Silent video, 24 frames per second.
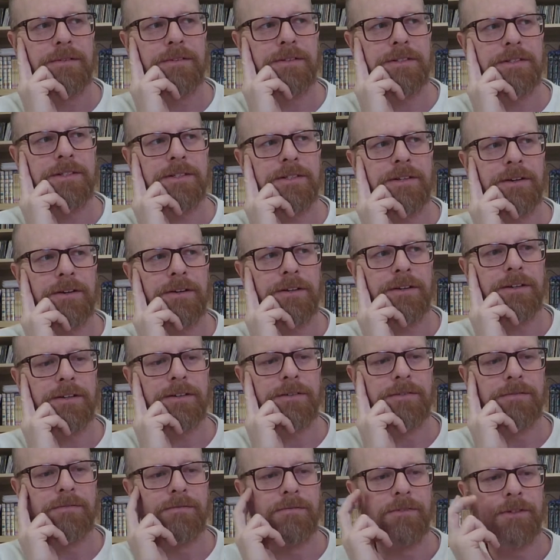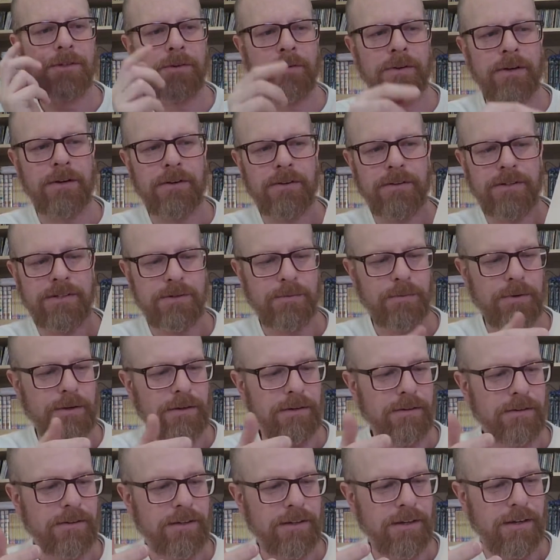started doing all these
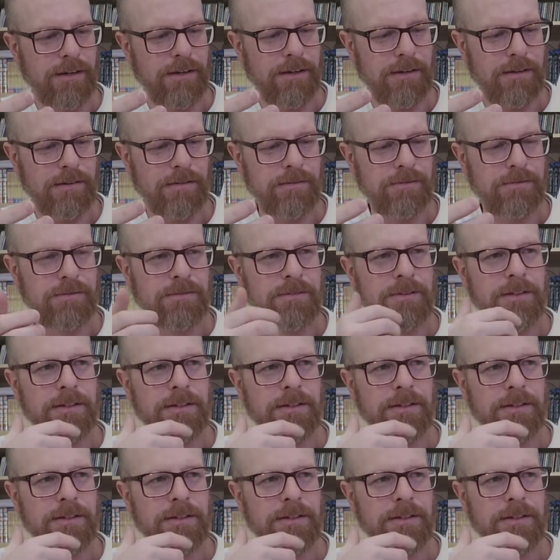weird kind of